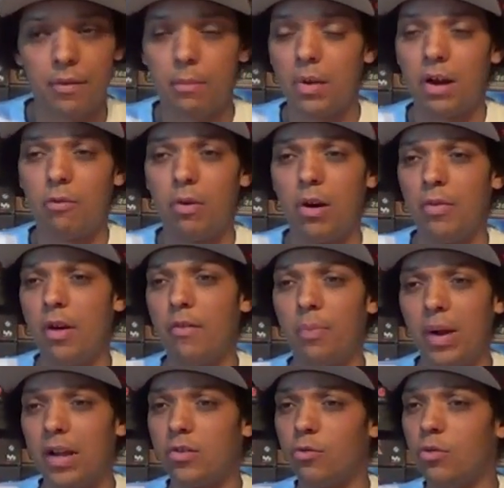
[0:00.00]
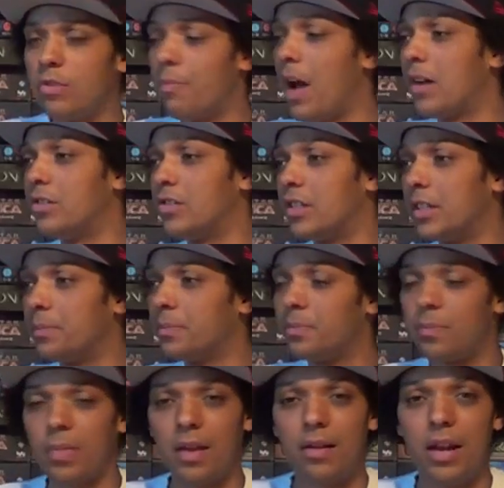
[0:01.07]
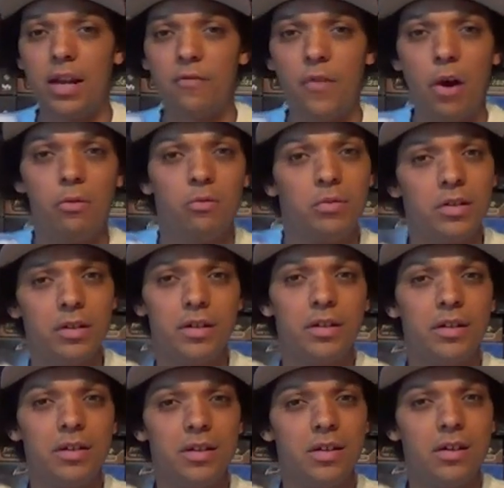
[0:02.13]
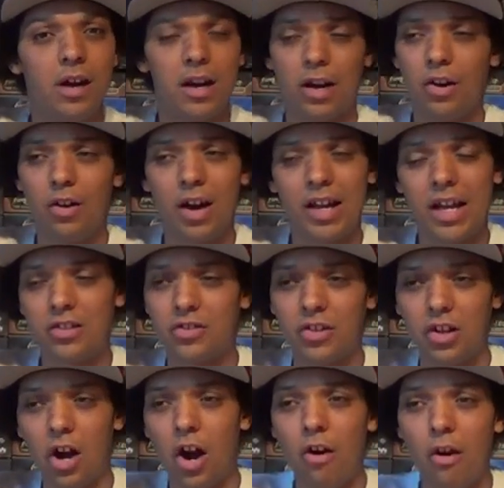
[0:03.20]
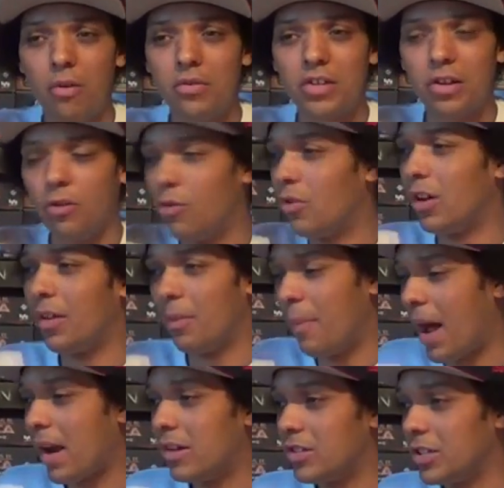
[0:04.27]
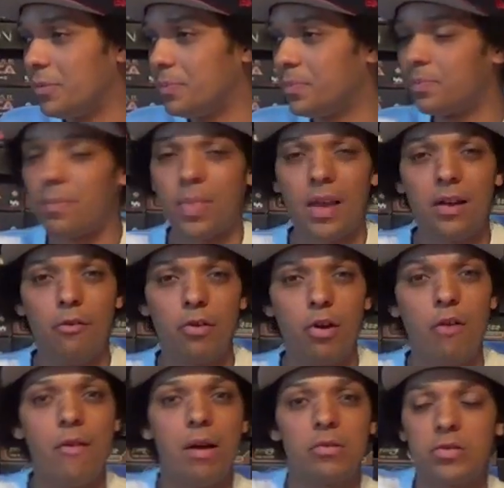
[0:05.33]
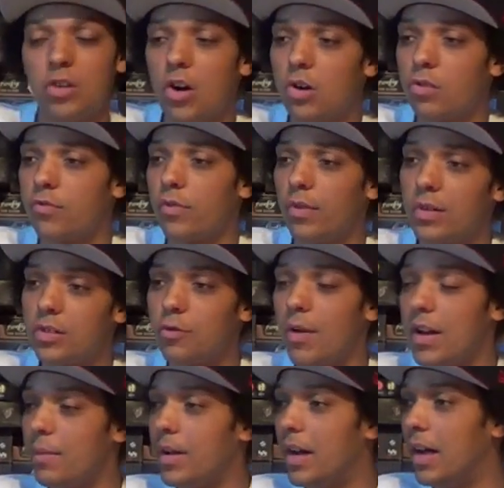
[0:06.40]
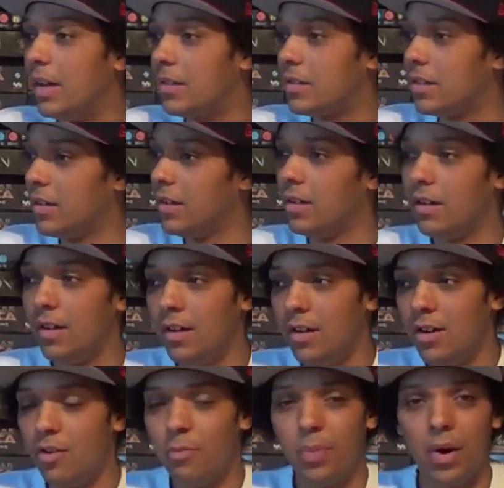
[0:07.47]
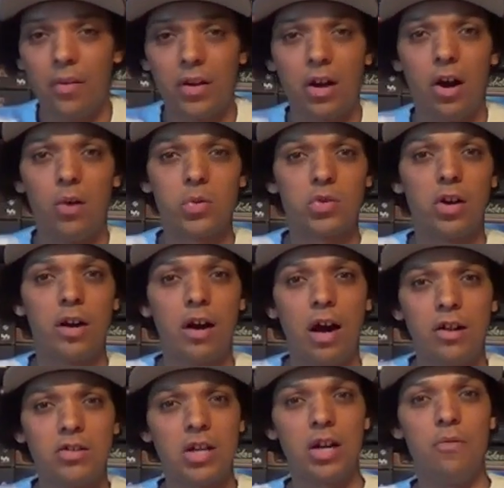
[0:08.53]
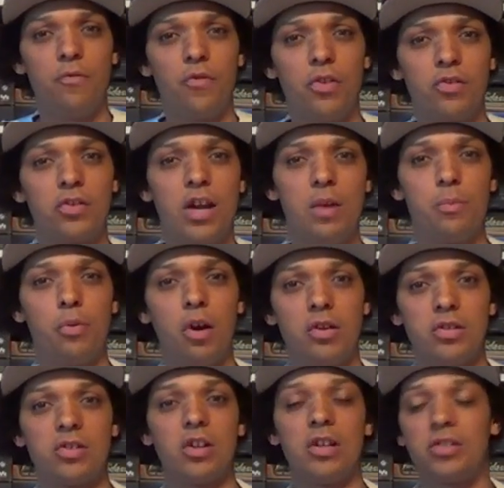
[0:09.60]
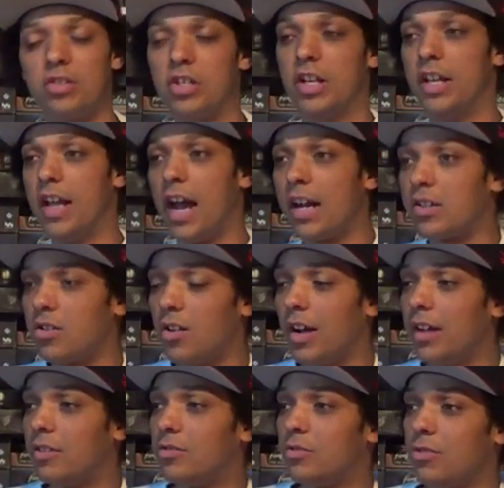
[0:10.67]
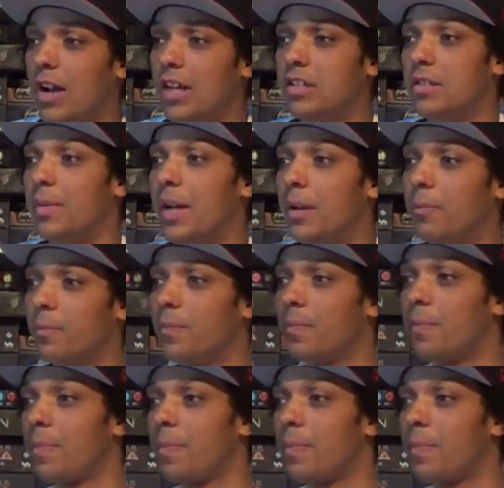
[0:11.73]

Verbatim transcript: I'm like, well, the other place always matches it. And then he phoned, I, go I guess the guy owns it or like the manager. And then we go around in circles for like 20 minutes. But the guy was like, I sell him for the same price as like CEX like trades him in.